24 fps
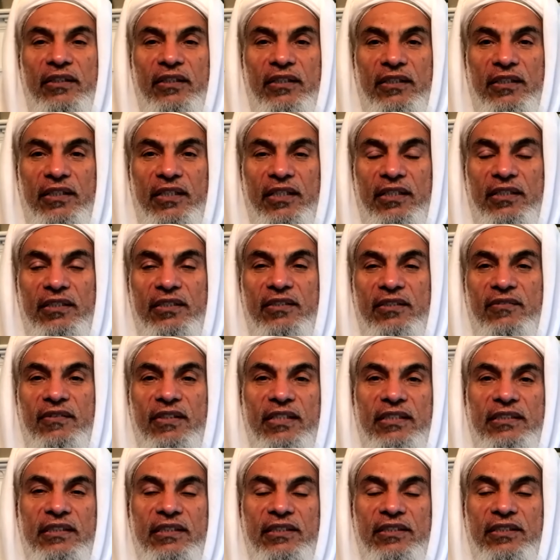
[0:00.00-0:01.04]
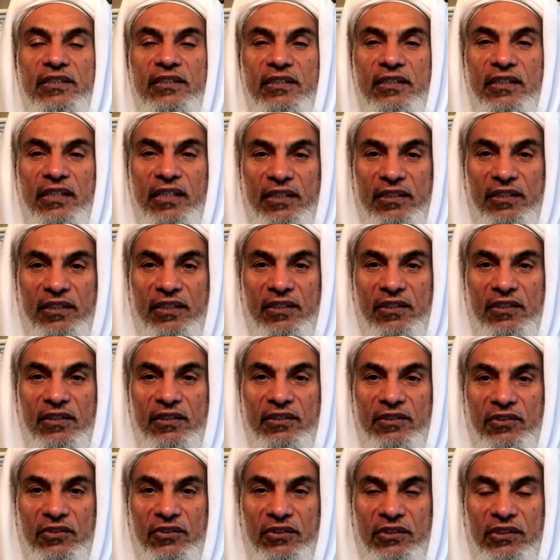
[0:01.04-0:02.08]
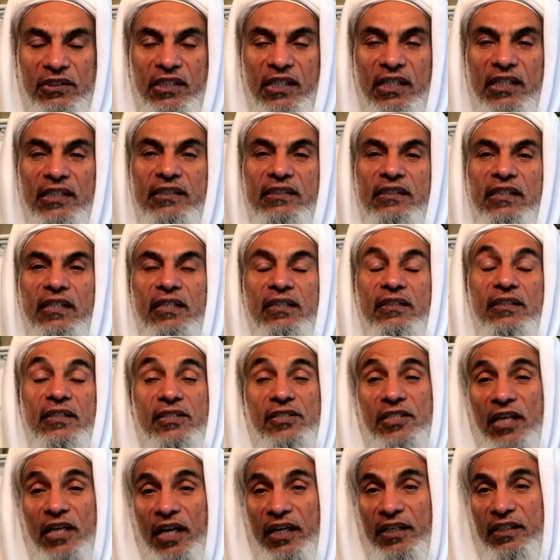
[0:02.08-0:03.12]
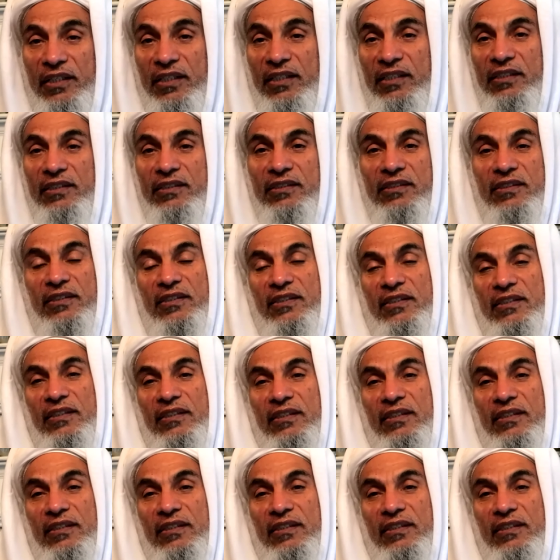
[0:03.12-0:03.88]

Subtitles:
the Greek civilization had its own science. The Chinese